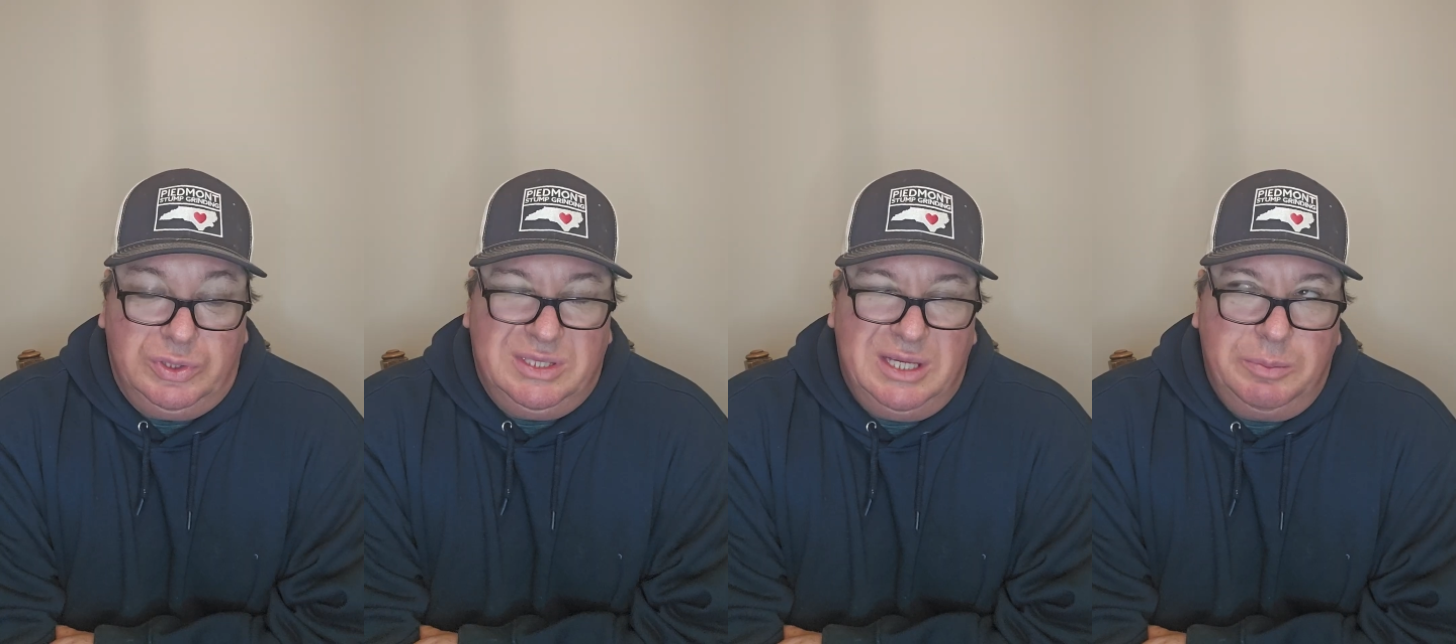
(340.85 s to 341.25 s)

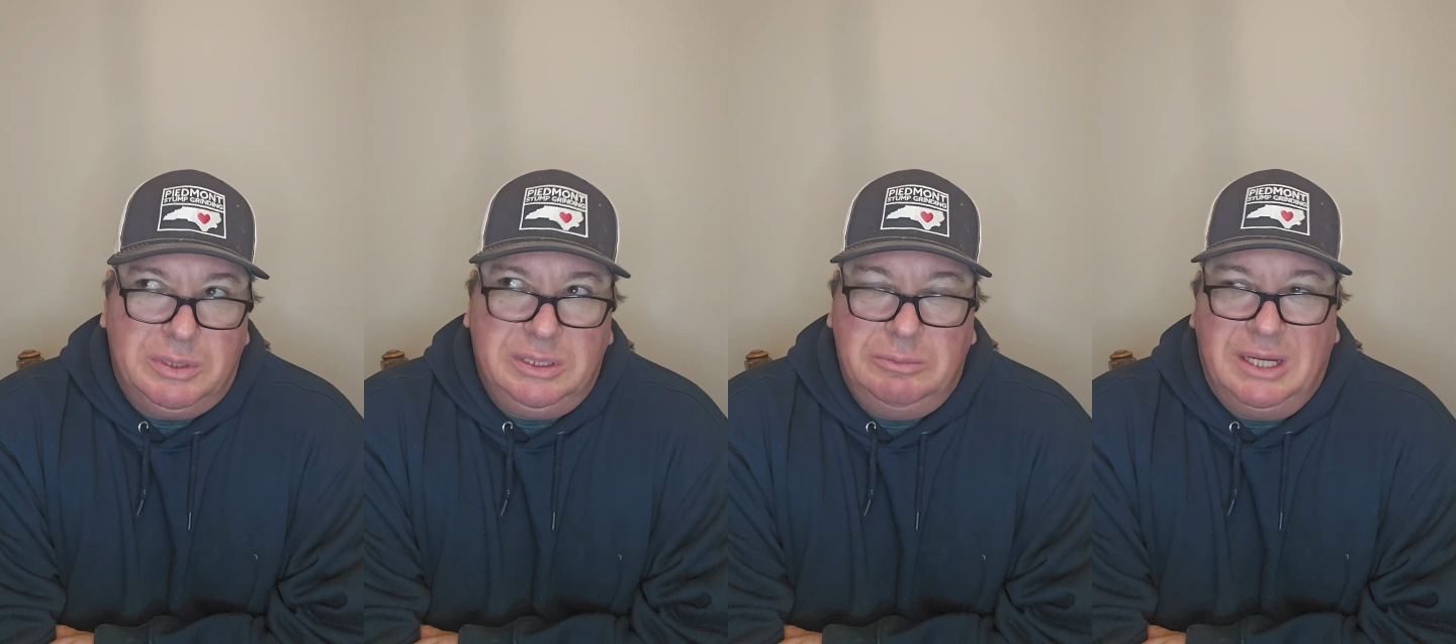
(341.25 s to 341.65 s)

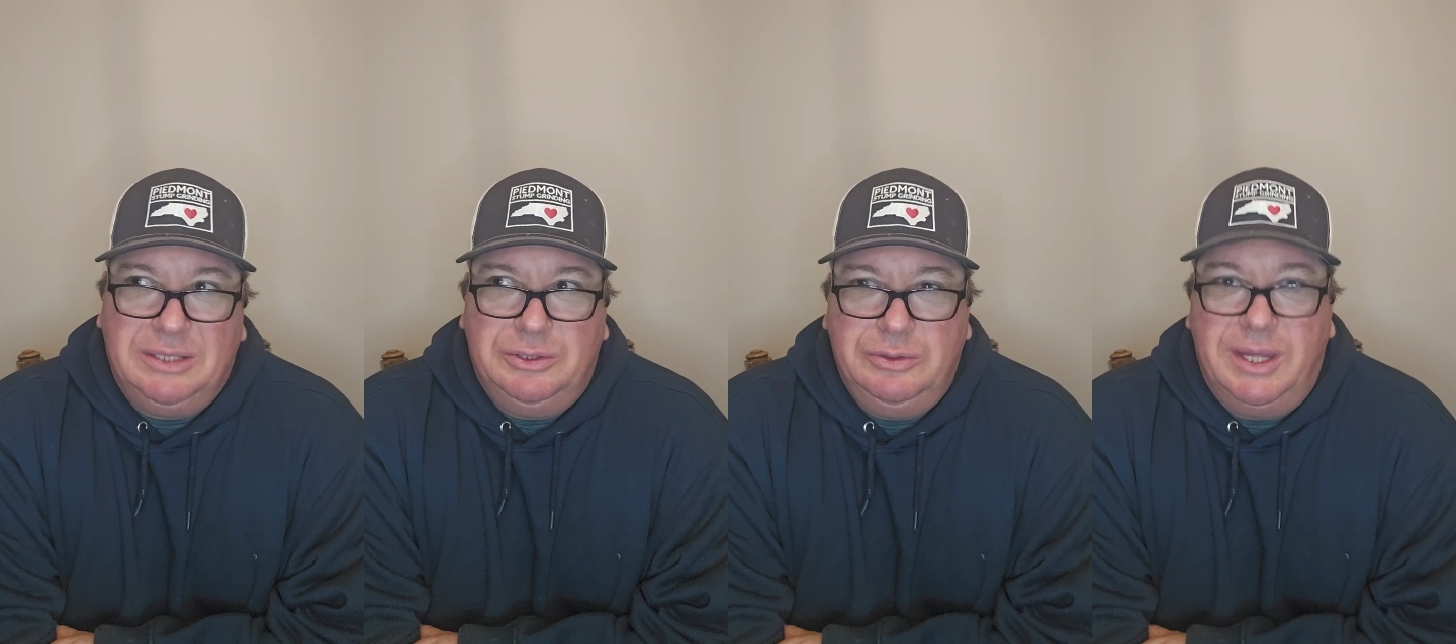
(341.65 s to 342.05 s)
typically when I
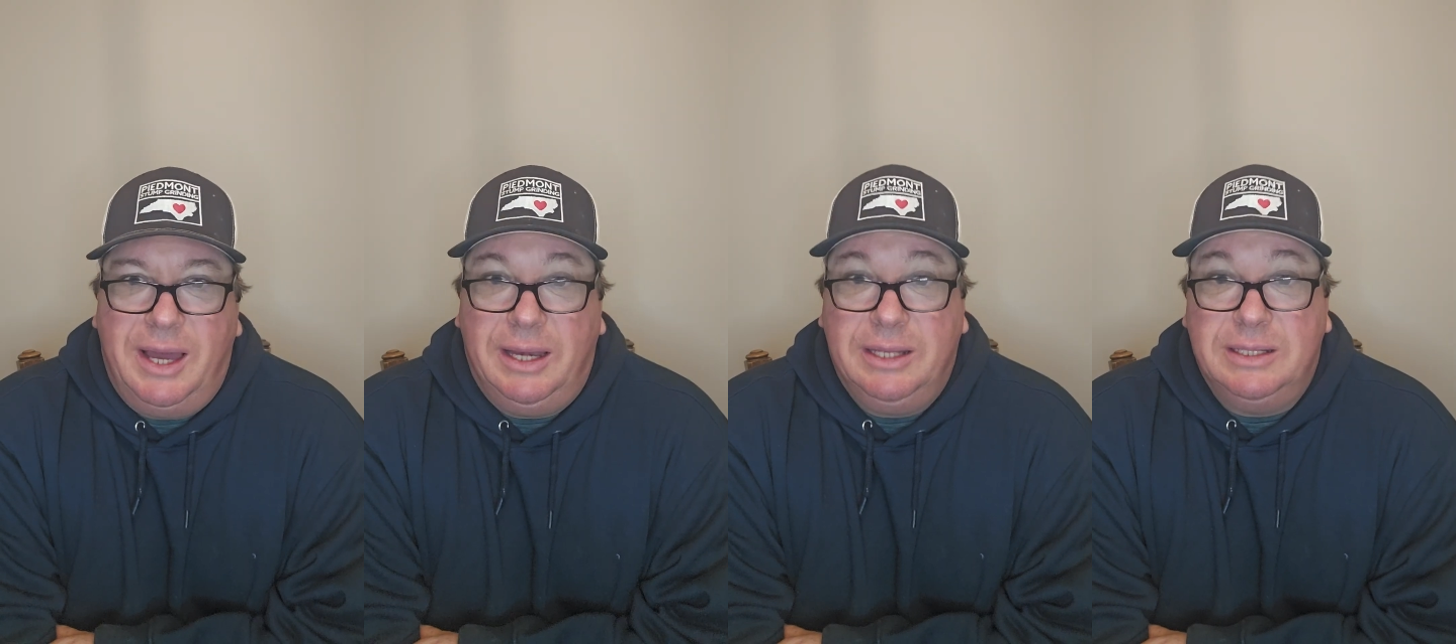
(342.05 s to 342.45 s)
do
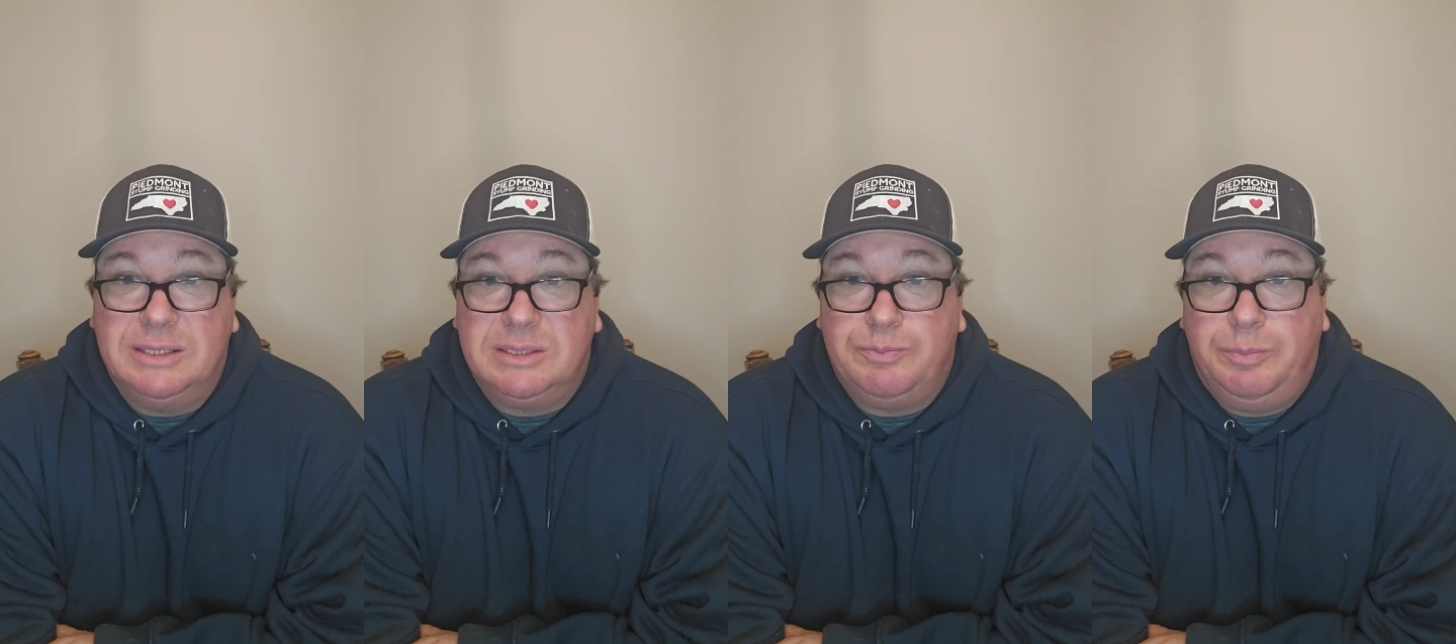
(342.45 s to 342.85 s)
that,
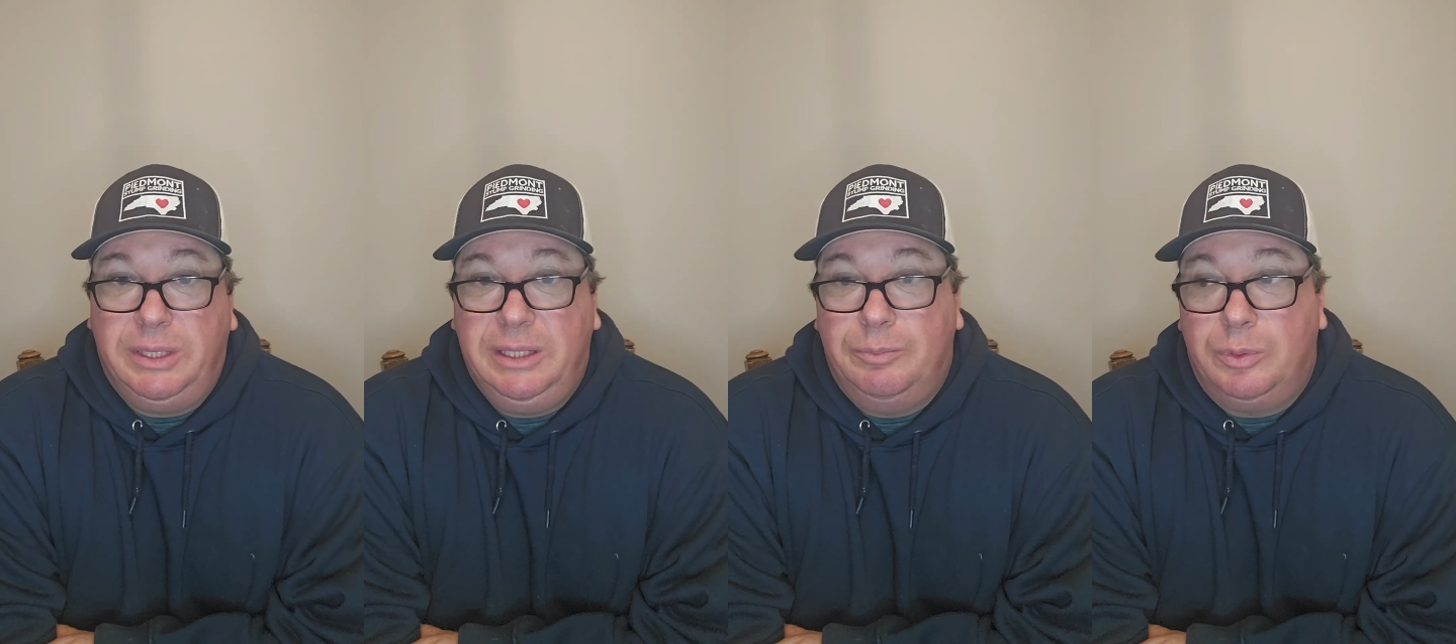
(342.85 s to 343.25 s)
it's
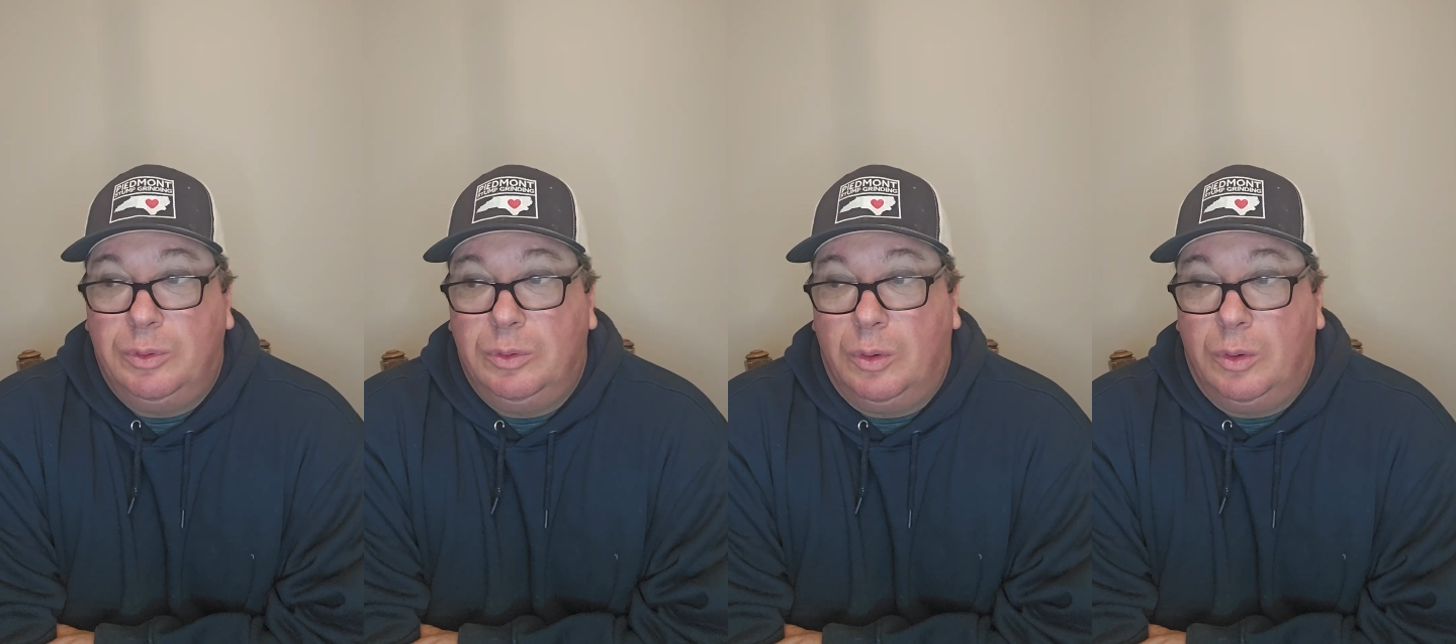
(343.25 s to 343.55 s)
people,